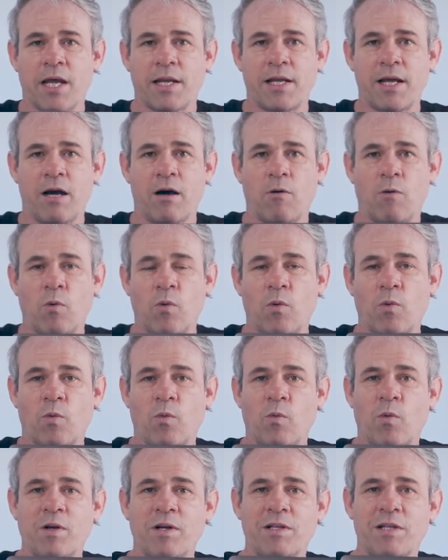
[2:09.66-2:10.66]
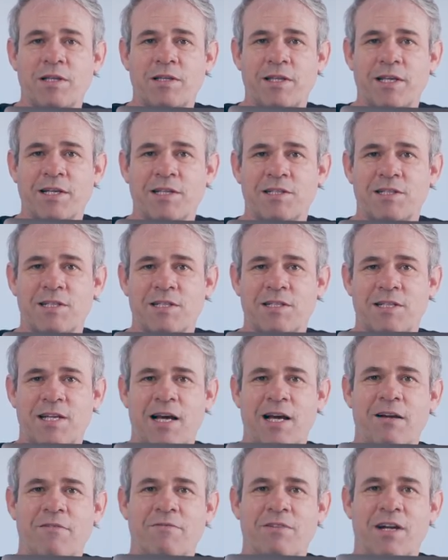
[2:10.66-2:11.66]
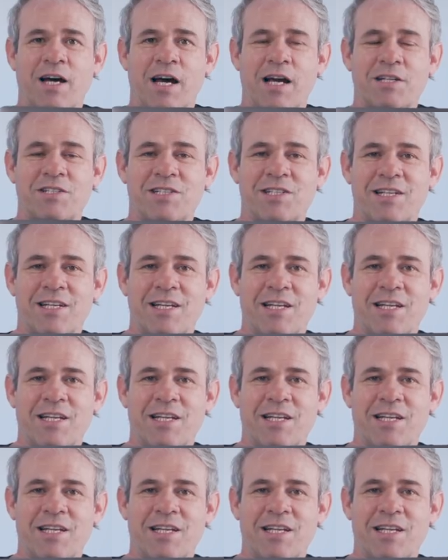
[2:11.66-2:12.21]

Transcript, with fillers: Now, one of the things that's kind of nice